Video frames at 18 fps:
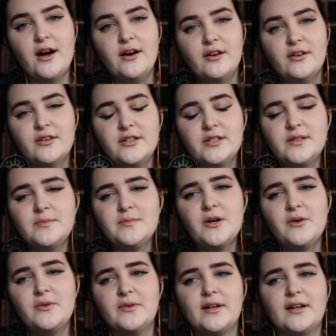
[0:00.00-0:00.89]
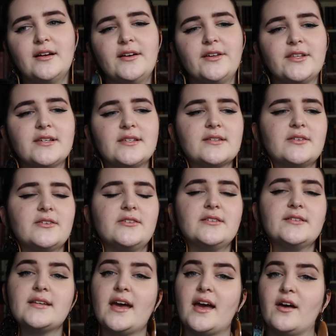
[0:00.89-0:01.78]
harem where all these
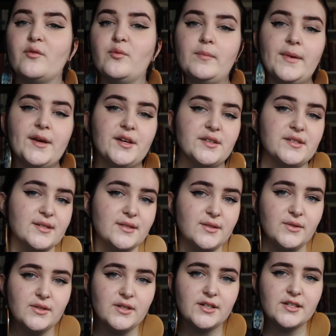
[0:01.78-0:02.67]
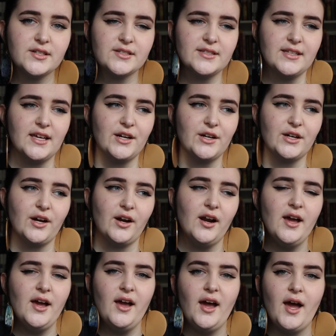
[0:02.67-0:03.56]
girls have male suitors that are
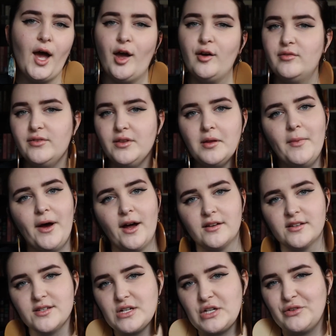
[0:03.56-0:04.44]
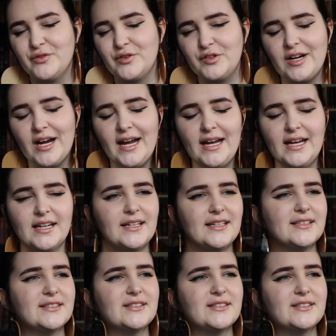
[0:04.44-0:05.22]
of the monster variety.